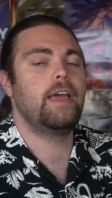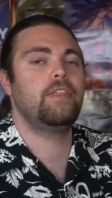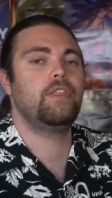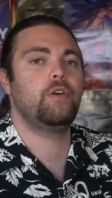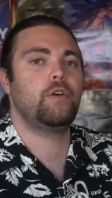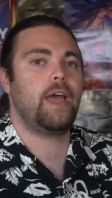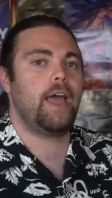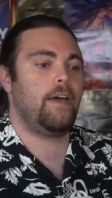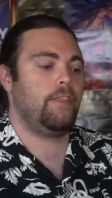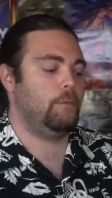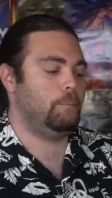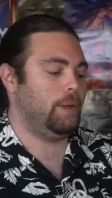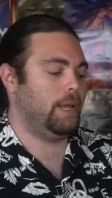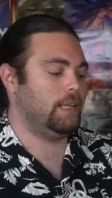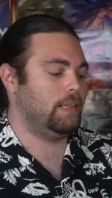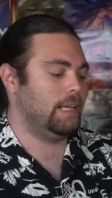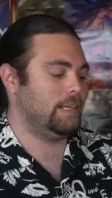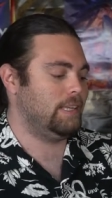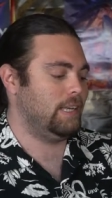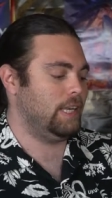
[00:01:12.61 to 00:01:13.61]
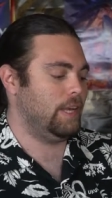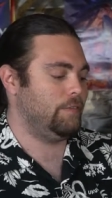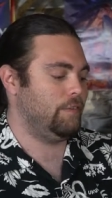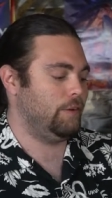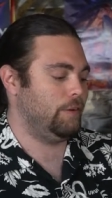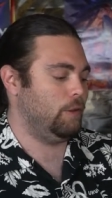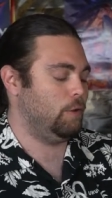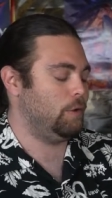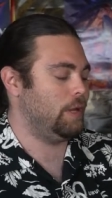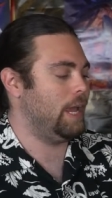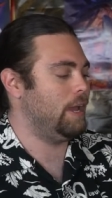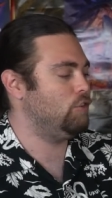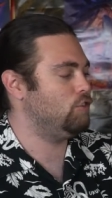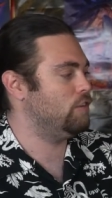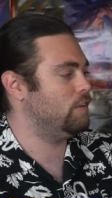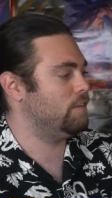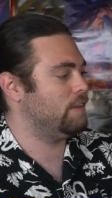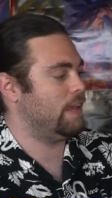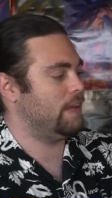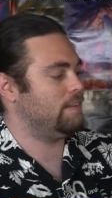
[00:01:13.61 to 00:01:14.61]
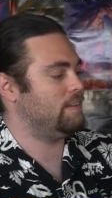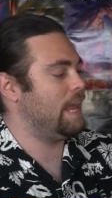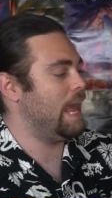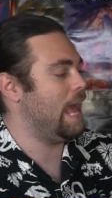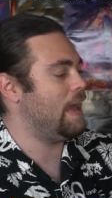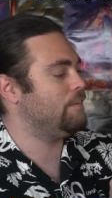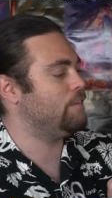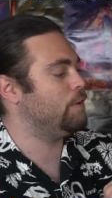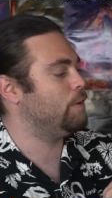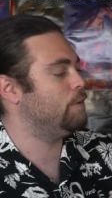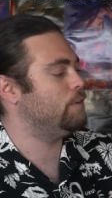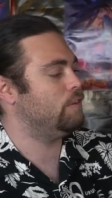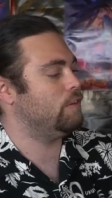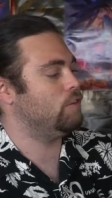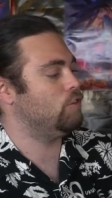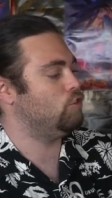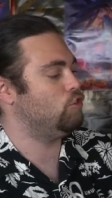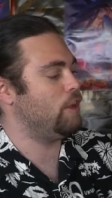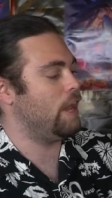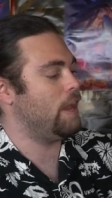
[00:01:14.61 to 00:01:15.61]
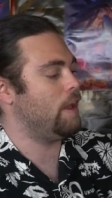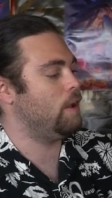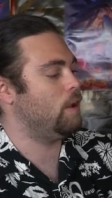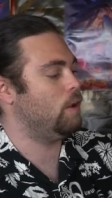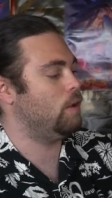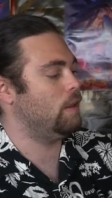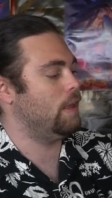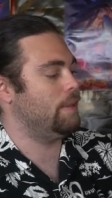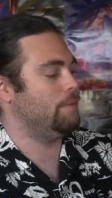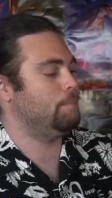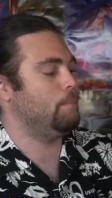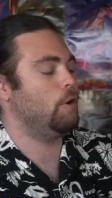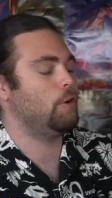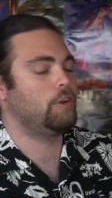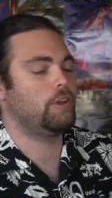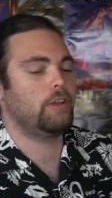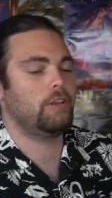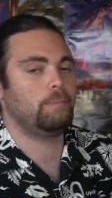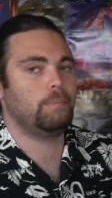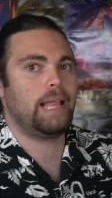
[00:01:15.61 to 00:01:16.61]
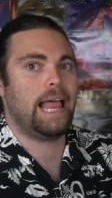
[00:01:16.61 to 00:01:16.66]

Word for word: in their hand. They'll be collecting different locations like taverns and jail and market,